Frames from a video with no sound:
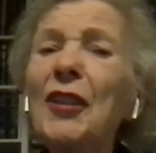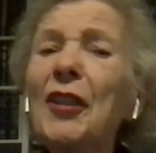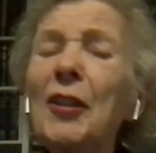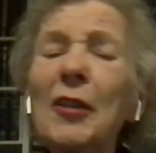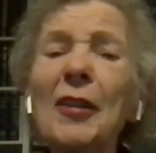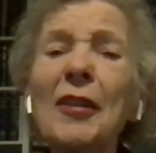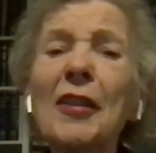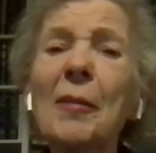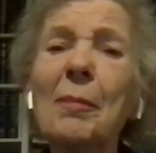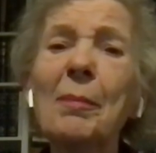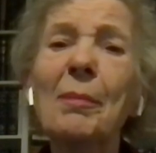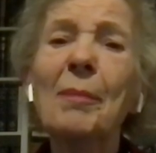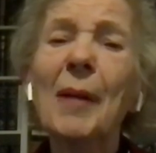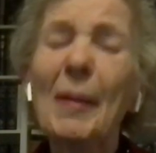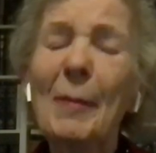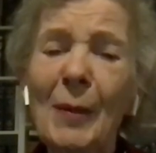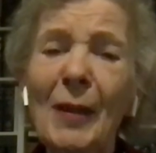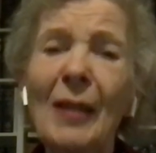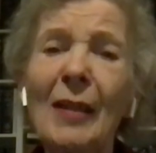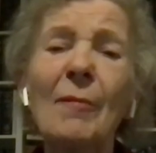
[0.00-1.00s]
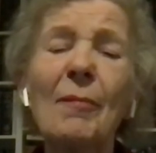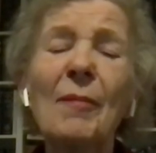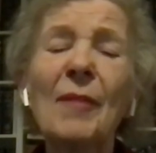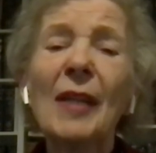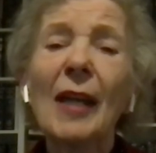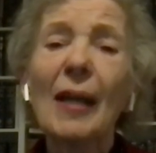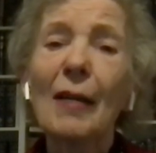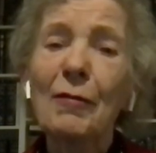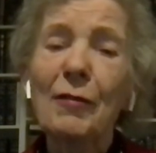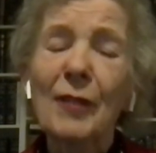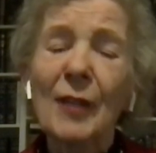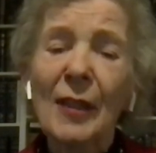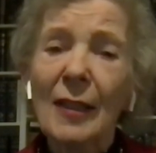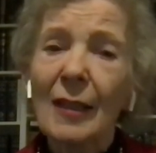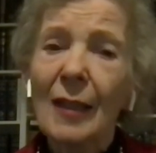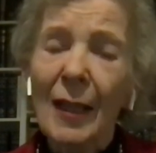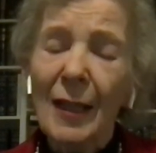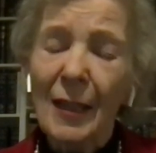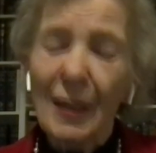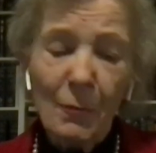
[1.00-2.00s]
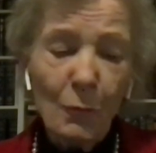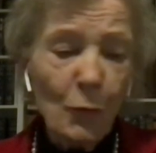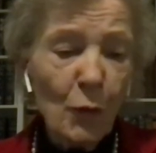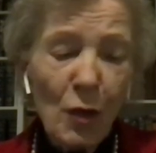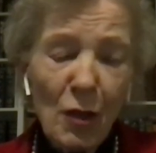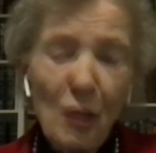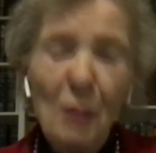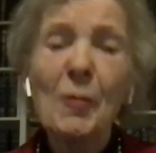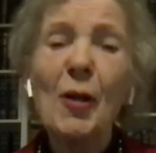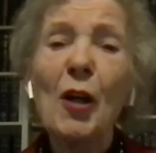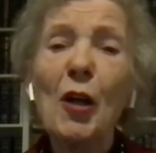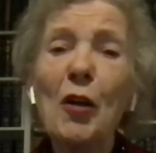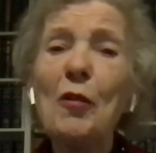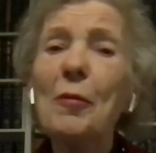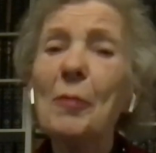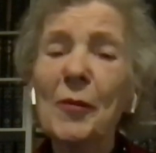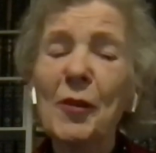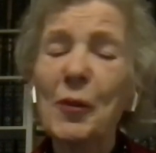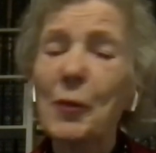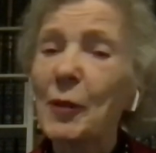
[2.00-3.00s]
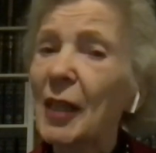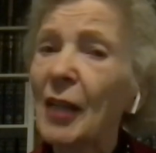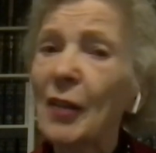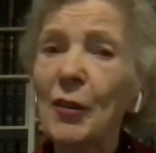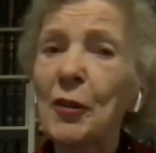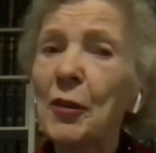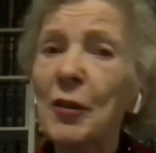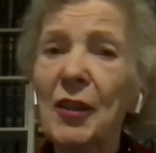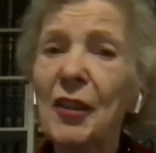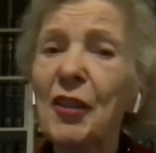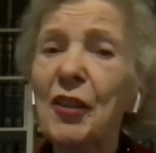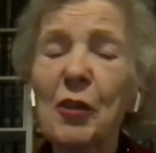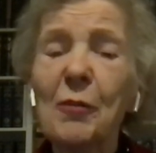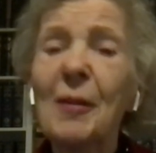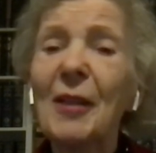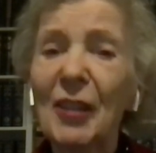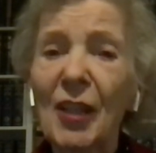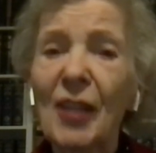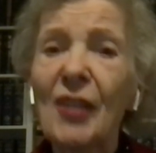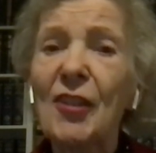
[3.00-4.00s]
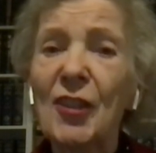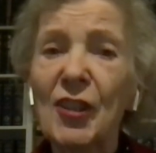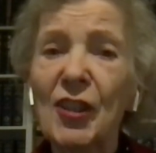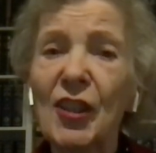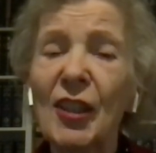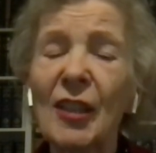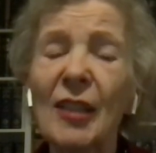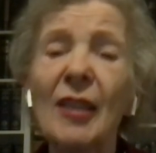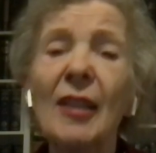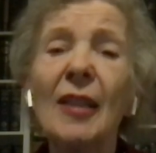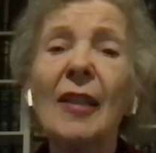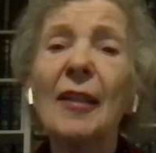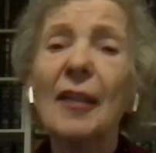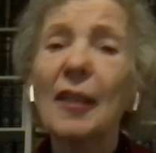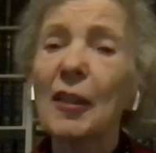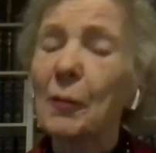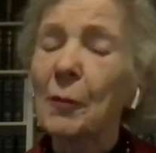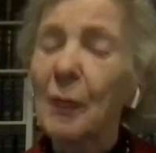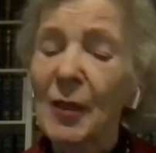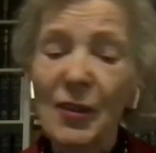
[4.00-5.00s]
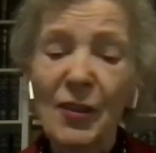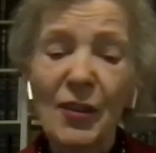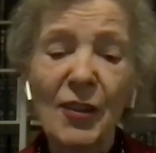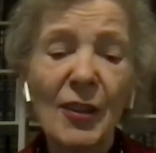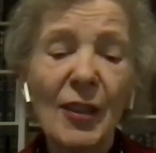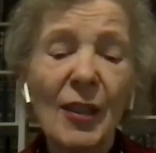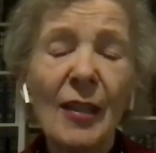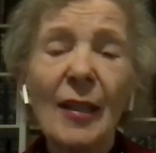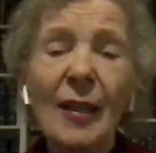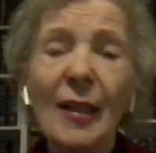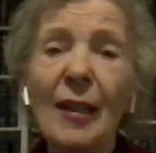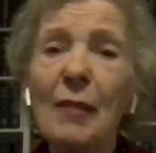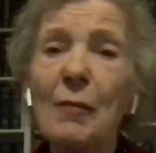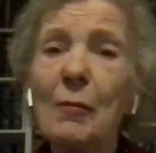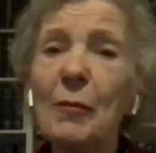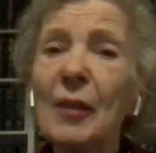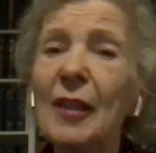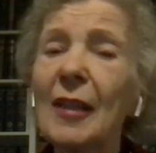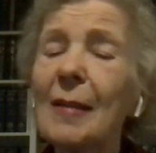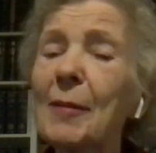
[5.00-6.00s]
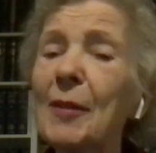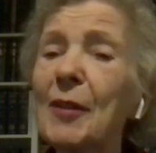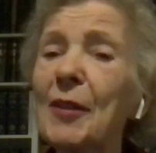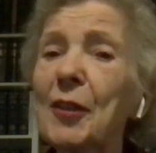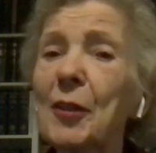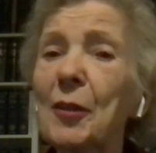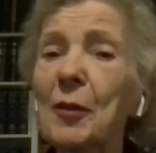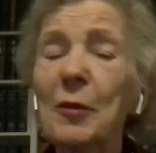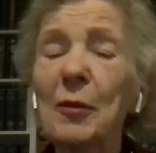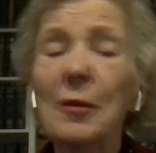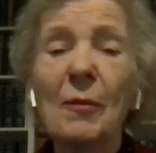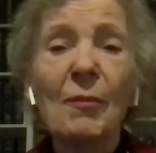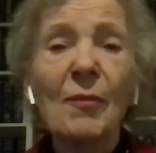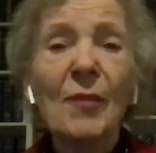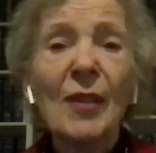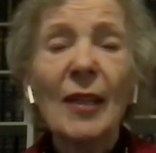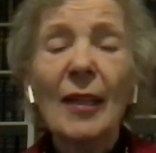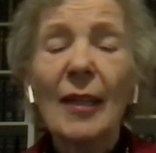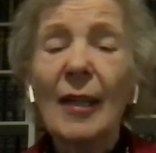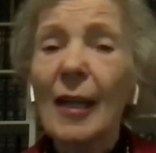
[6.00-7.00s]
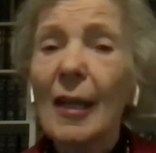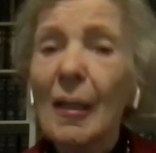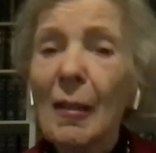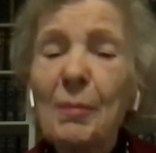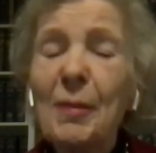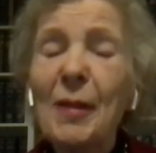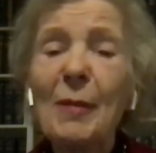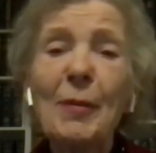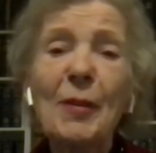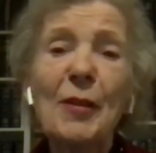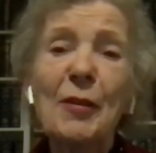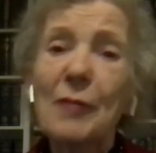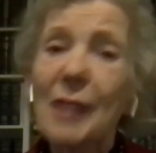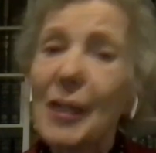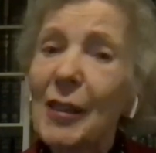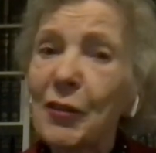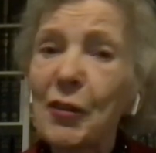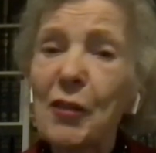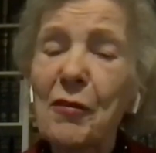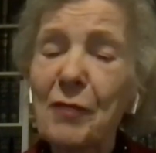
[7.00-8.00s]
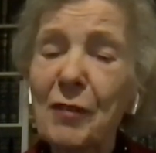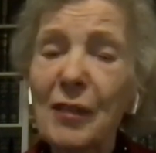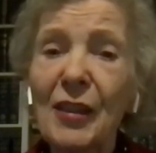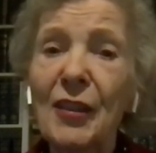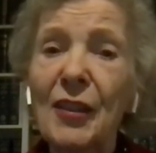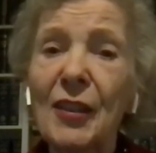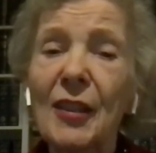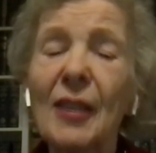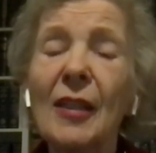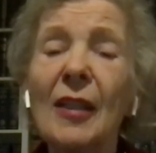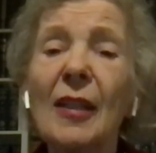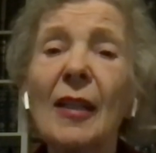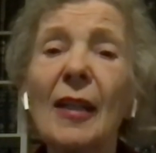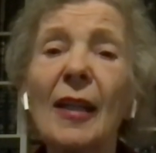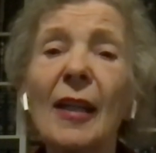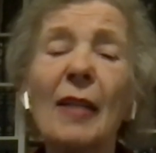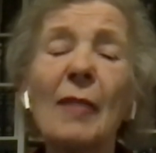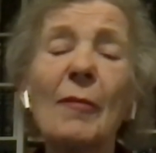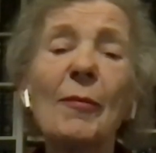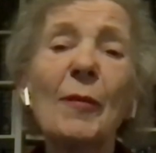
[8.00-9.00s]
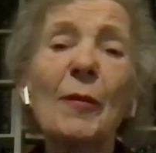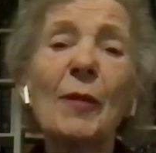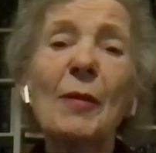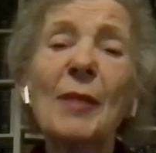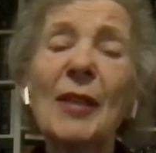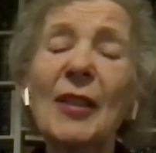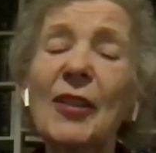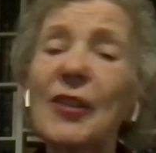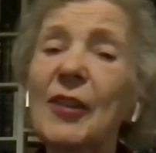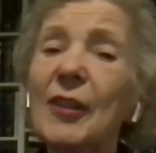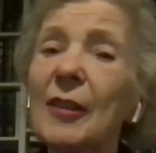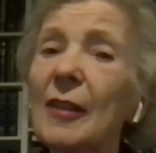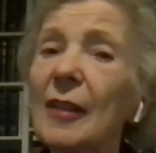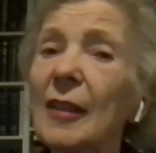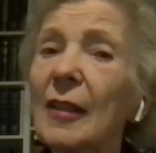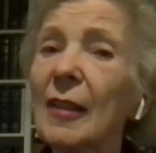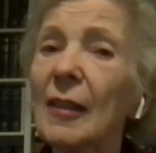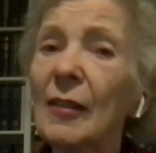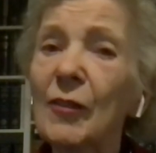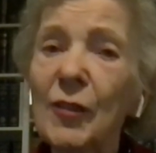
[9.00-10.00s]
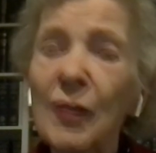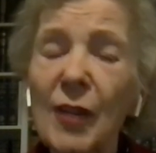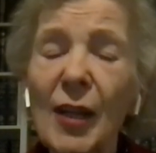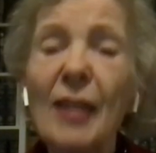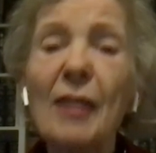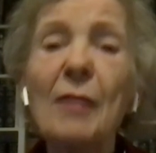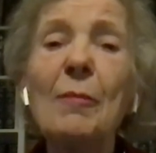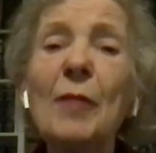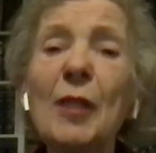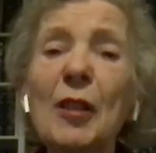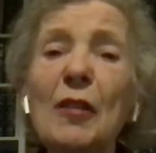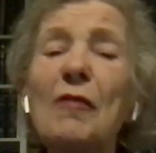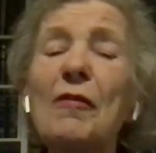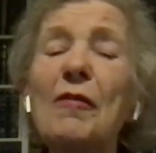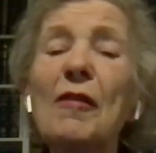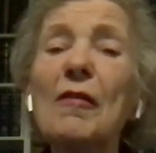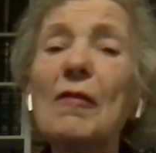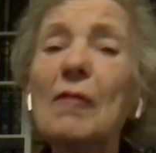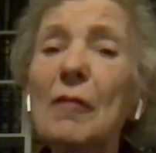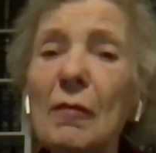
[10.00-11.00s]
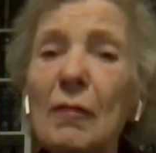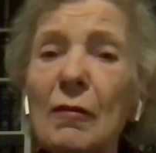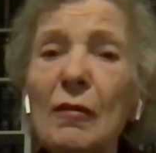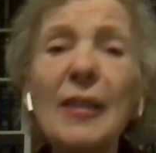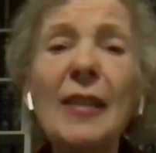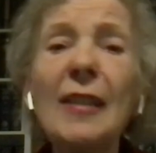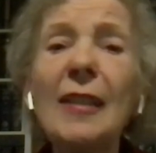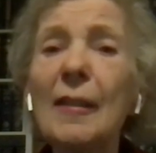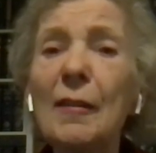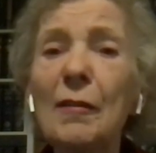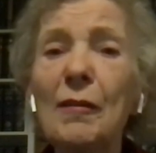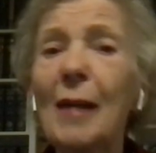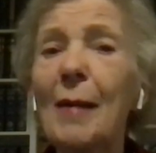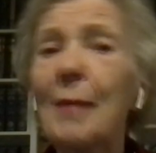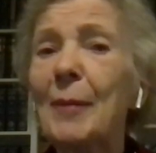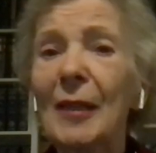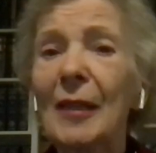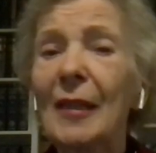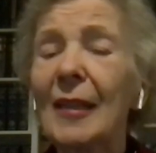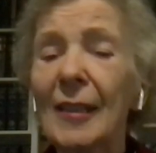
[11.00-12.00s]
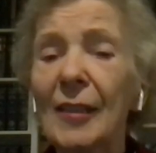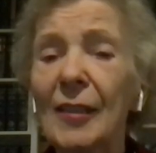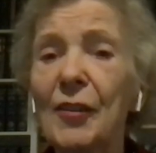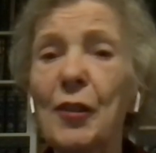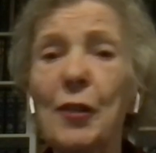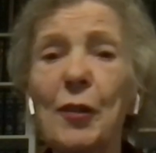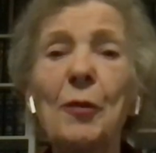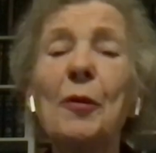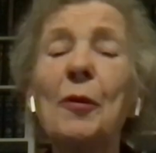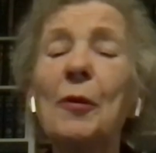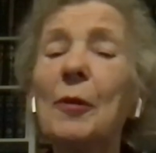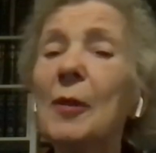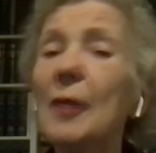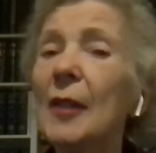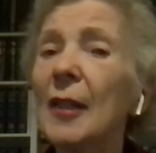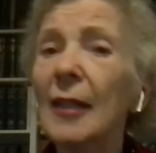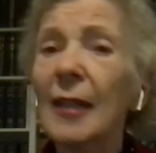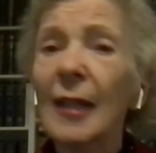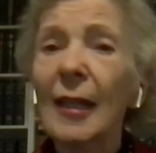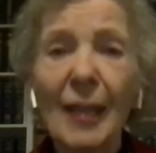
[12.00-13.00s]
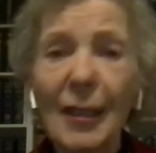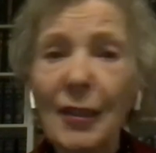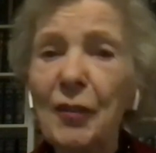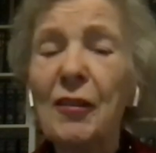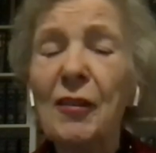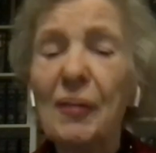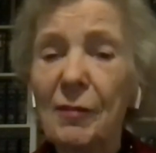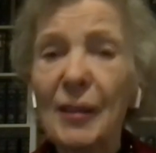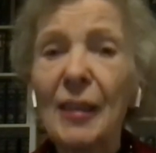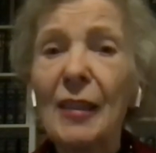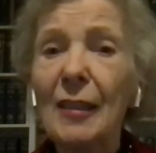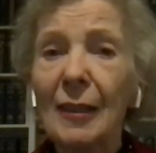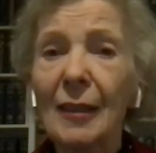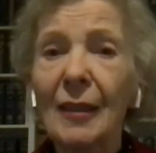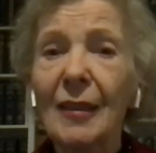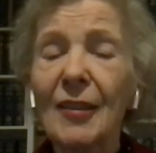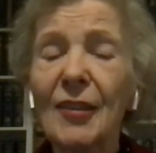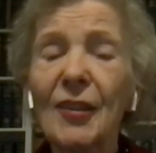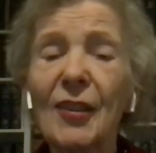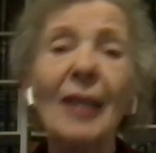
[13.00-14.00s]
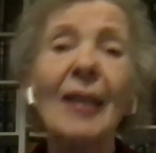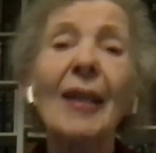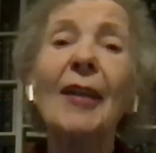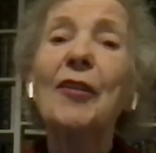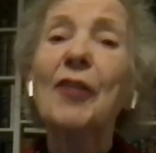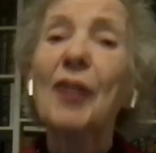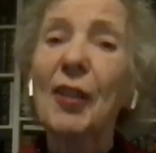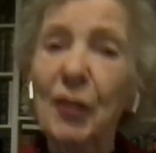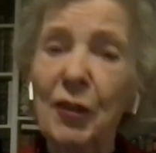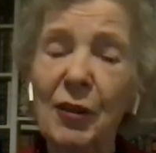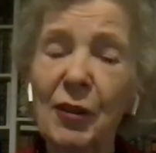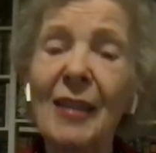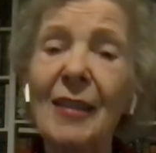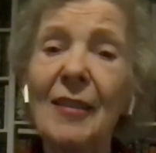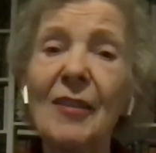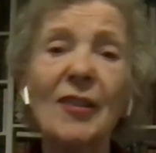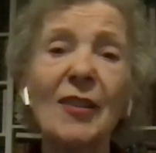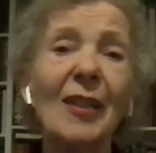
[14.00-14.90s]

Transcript: make sure that people have warm homes without using too much energy. In other words, we're able to help people to retrofit. We must try and move really rapidly to electric vehicles, electric